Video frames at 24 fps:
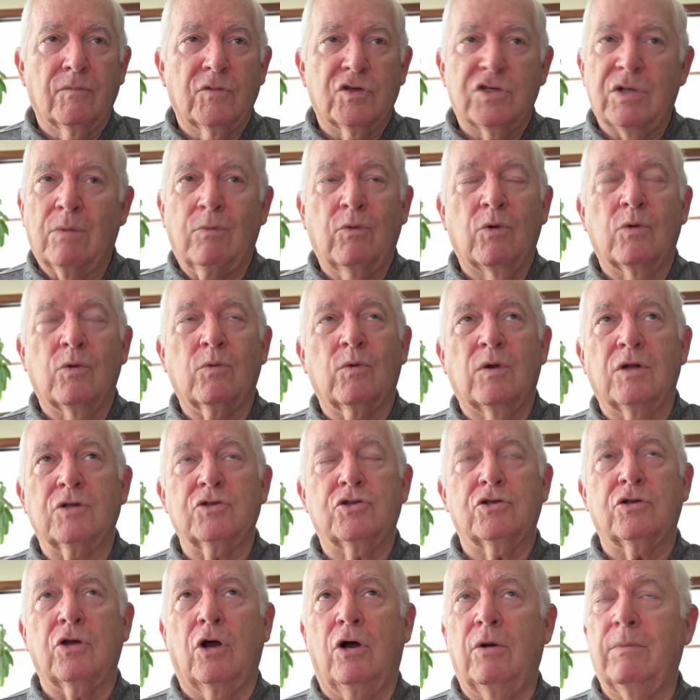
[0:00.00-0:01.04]
Someone
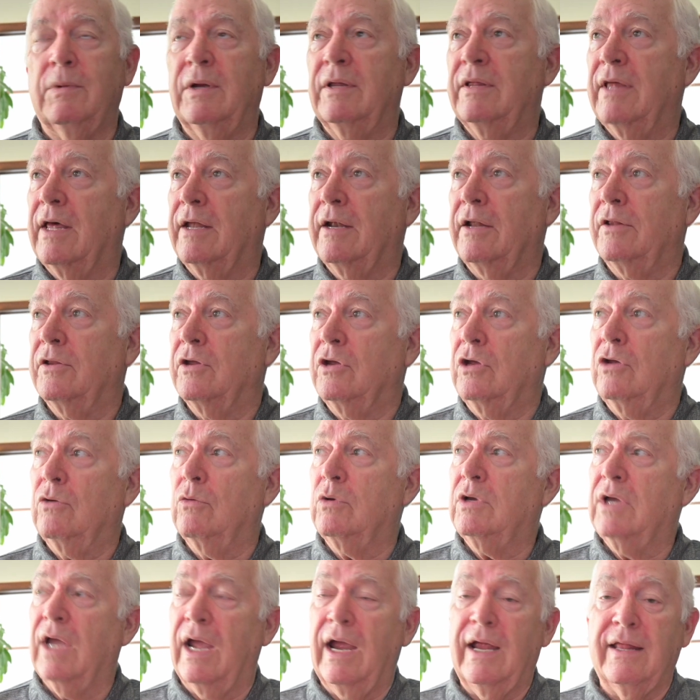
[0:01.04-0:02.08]
once told me that in the
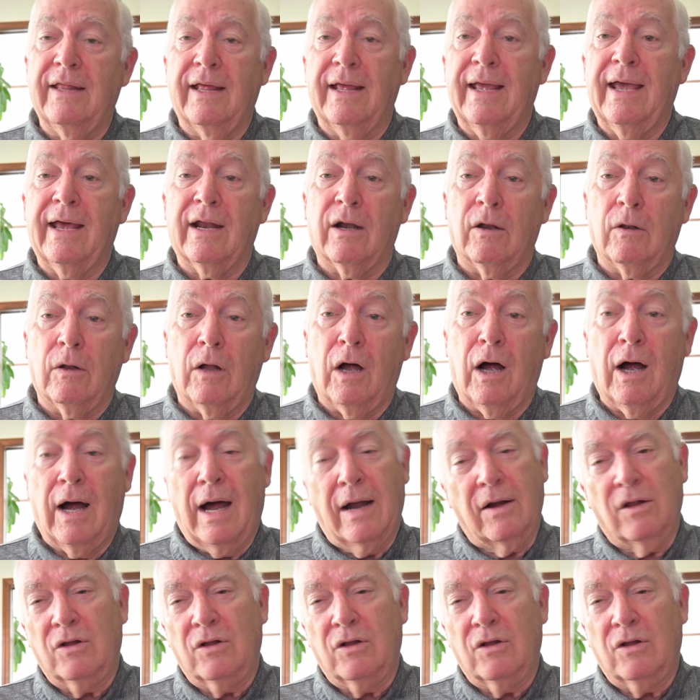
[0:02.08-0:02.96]
UK they had a law,